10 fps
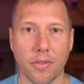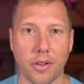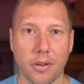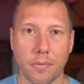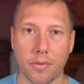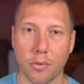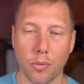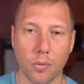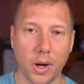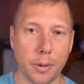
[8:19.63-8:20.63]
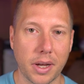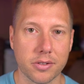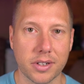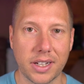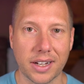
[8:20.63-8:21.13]
the Radio
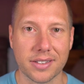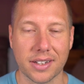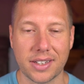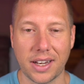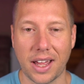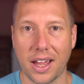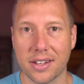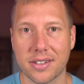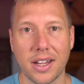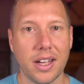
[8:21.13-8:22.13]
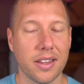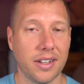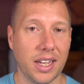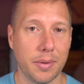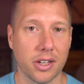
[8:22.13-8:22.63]
Master TX16S, the
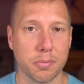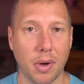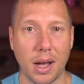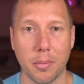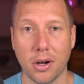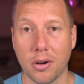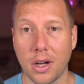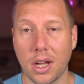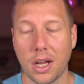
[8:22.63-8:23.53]
TBS Mambo,